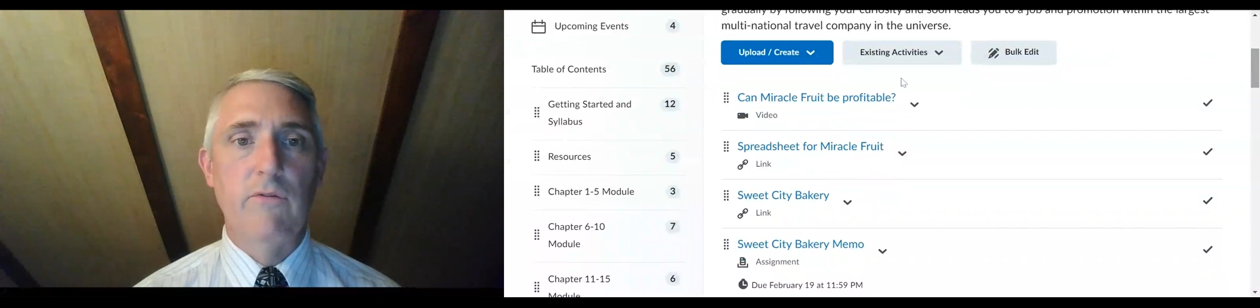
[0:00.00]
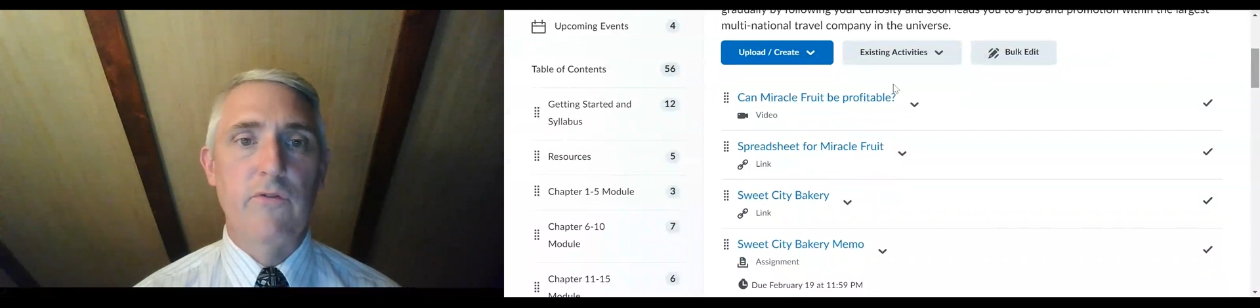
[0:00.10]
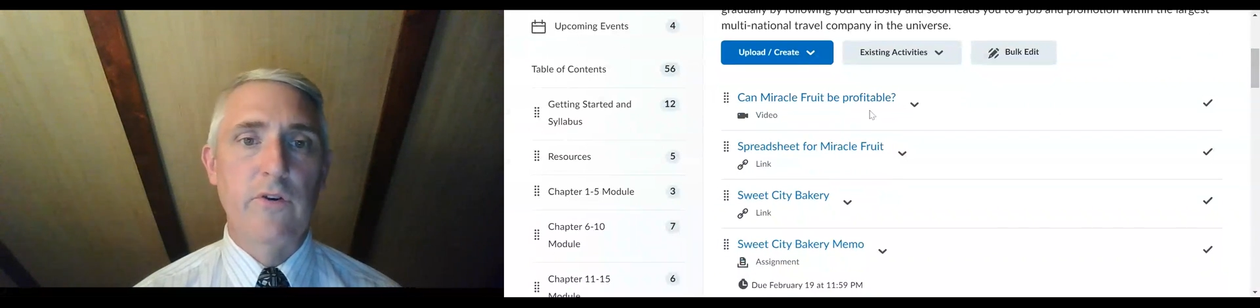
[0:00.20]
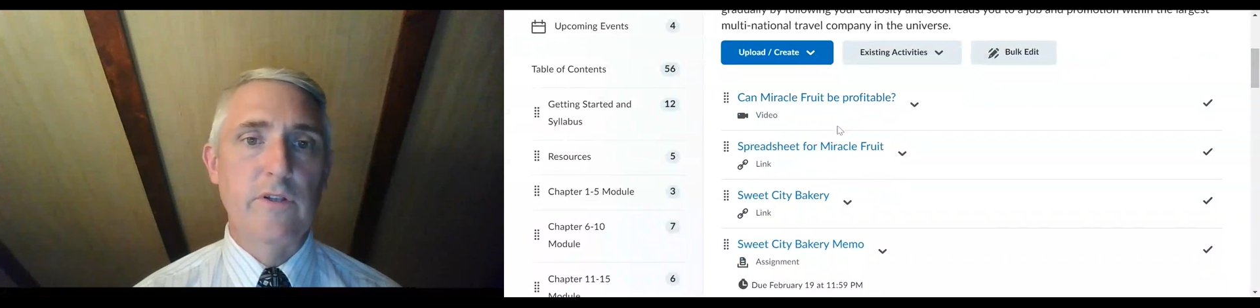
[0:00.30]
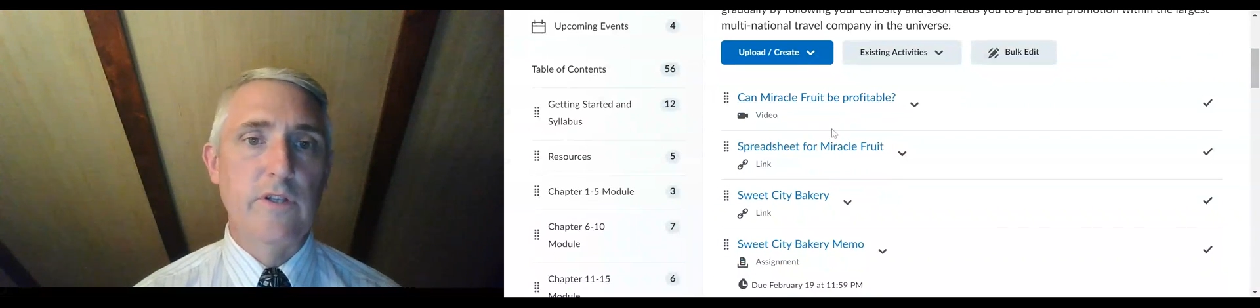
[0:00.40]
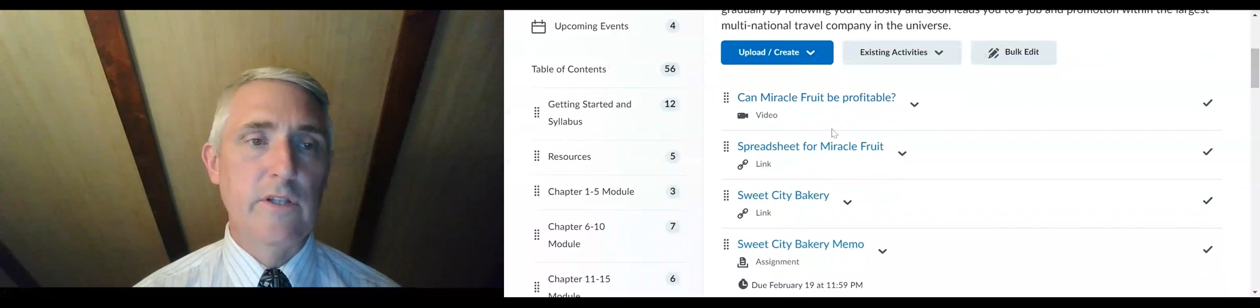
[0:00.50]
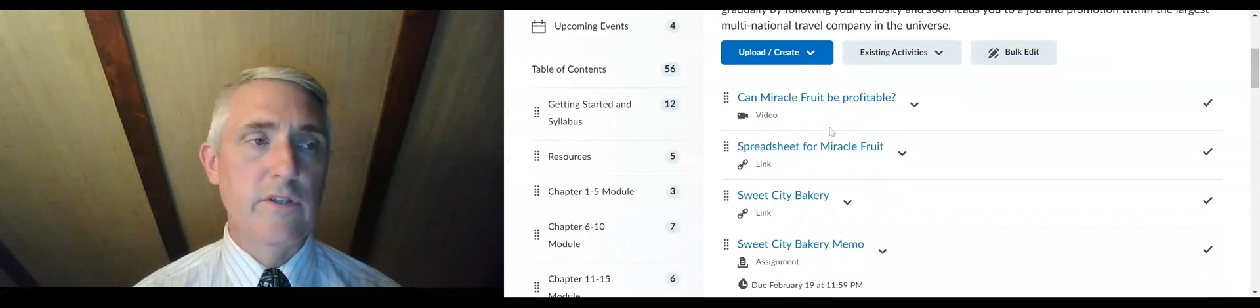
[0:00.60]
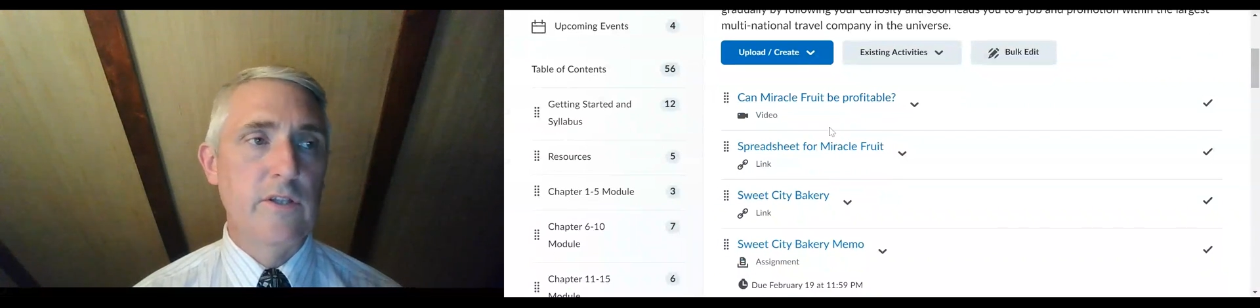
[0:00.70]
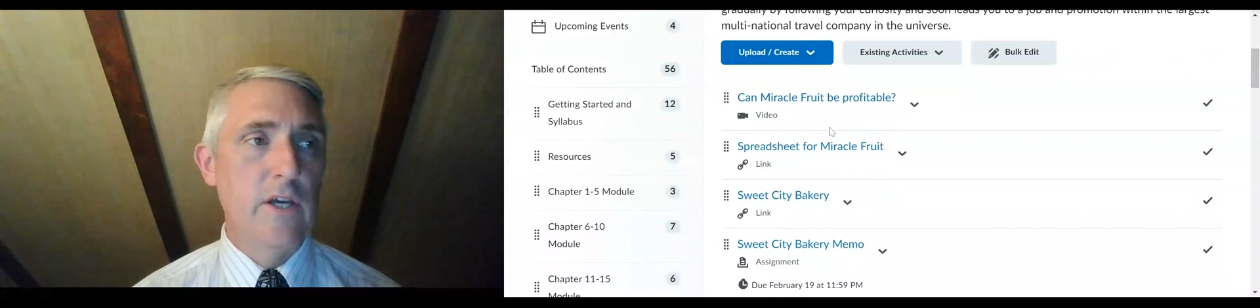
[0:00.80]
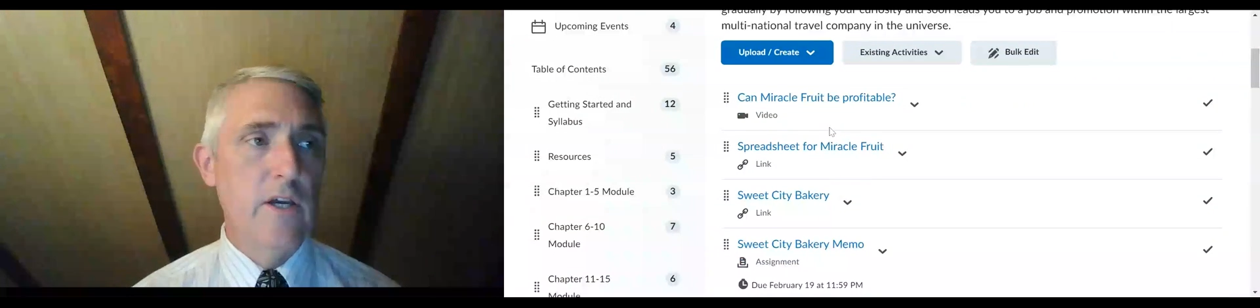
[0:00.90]
For
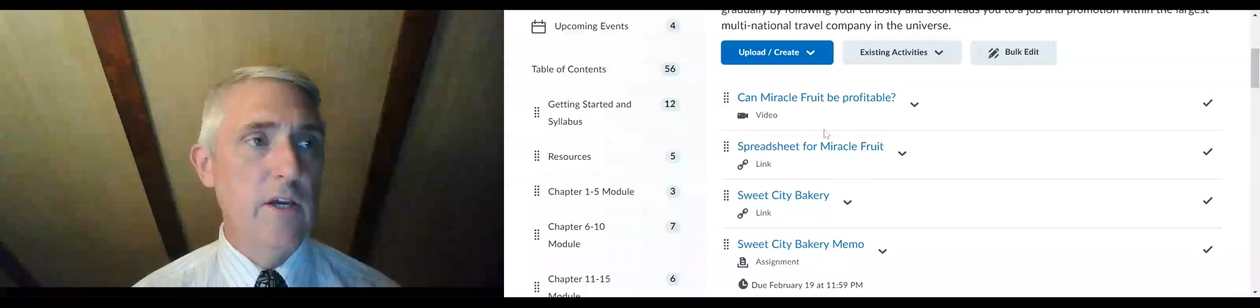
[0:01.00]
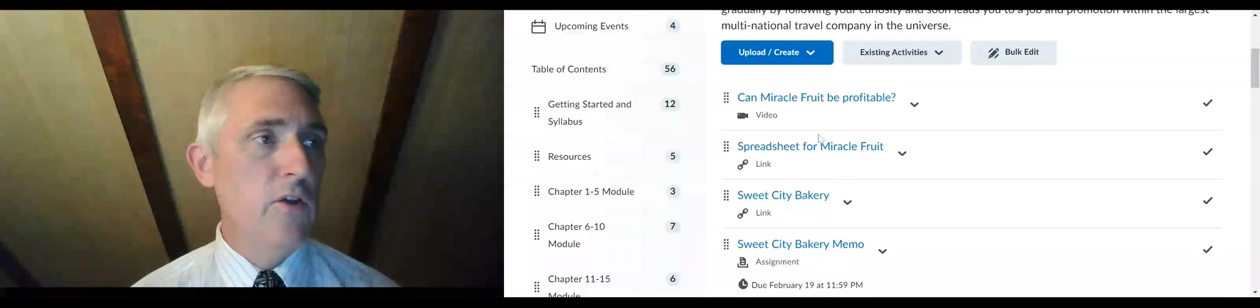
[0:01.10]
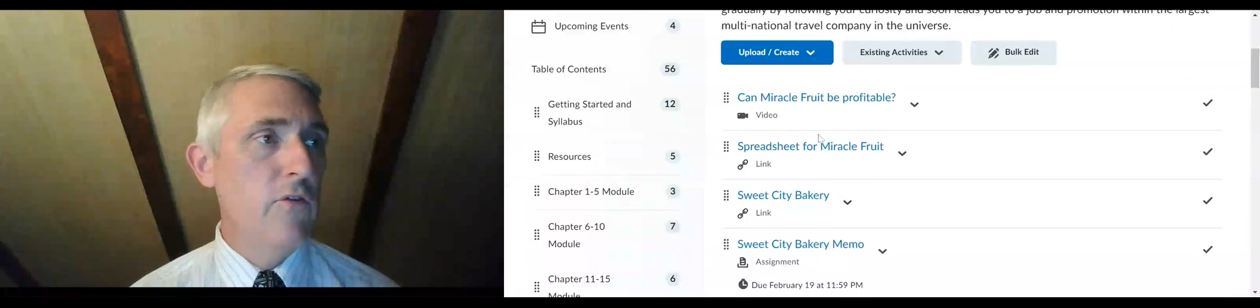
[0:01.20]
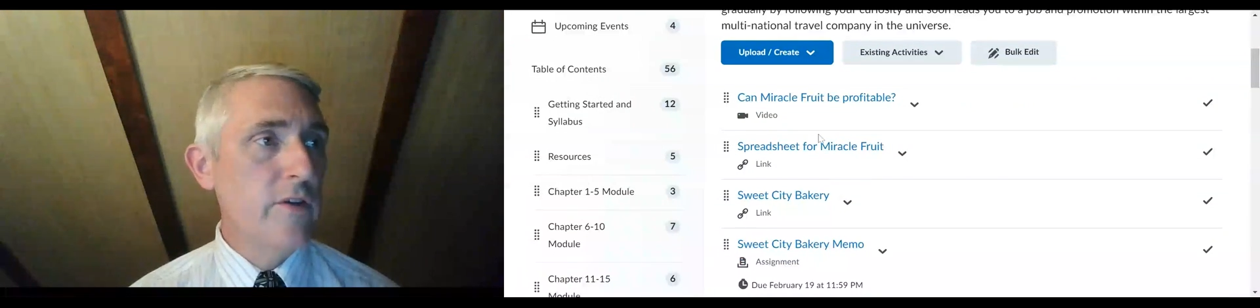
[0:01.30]
instance, you